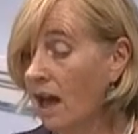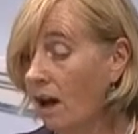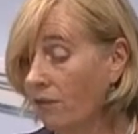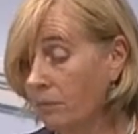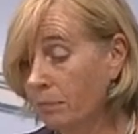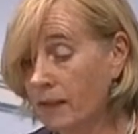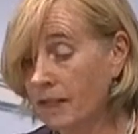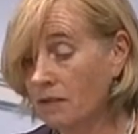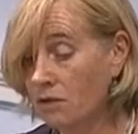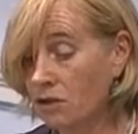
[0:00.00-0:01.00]
often played
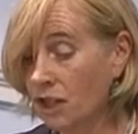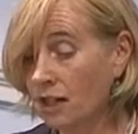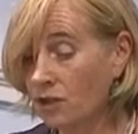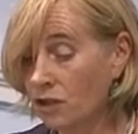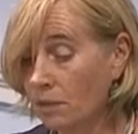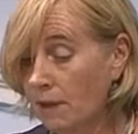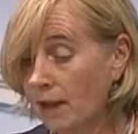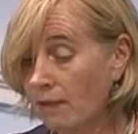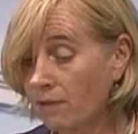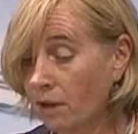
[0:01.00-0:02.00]
out in challenging
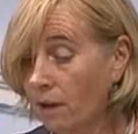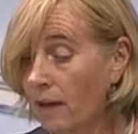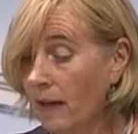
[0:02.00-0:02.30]
behaviour.